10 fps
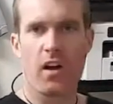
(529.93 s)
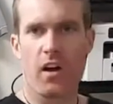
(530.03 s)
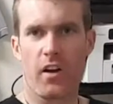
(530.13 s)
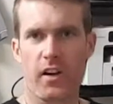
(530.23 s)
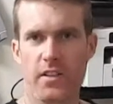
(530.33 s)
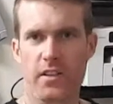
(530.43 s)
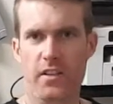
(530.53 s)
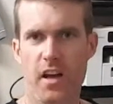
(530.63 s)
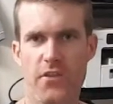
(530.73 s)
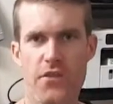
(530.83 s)
Alright, so it's
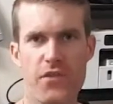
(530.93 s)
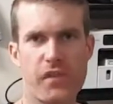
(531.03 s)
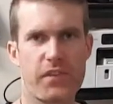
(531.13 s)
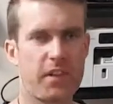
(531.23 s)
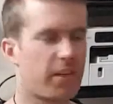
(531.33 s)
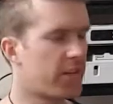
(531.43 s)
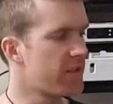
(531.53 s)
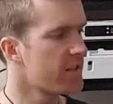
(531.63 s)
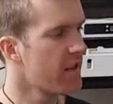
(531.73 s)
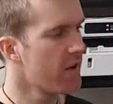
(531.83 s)
150
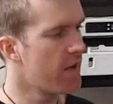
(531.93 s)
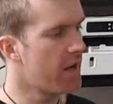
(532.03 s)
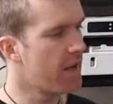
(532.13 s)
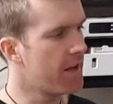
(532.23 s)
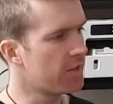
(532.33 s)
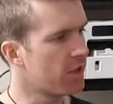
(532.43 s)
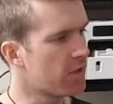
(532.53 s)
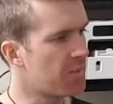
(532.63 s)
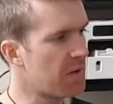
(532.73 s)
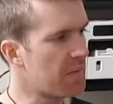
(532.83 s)
degrees now and it starts
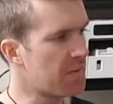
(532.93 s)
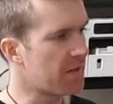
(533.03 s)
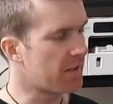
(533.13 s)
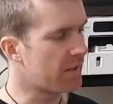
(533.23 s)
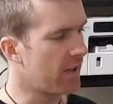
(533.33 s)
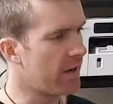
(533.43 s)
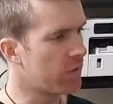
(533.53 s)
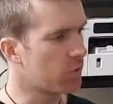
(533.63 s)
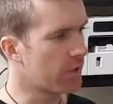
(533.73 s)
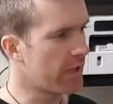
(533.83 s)
beeping, and it
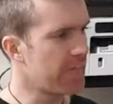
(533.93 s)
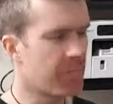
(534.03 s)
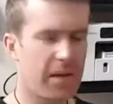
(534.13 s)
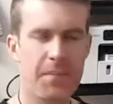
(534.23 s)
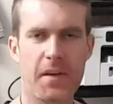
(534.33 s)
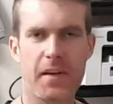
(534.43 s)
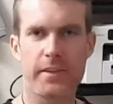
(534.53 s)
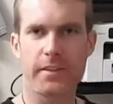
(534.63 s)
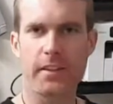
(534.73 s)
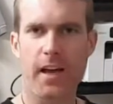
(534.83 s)
will keep beeping
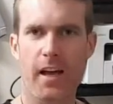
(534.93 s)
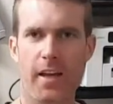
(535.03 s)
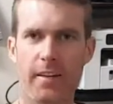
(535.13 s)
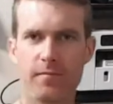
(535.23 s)
until I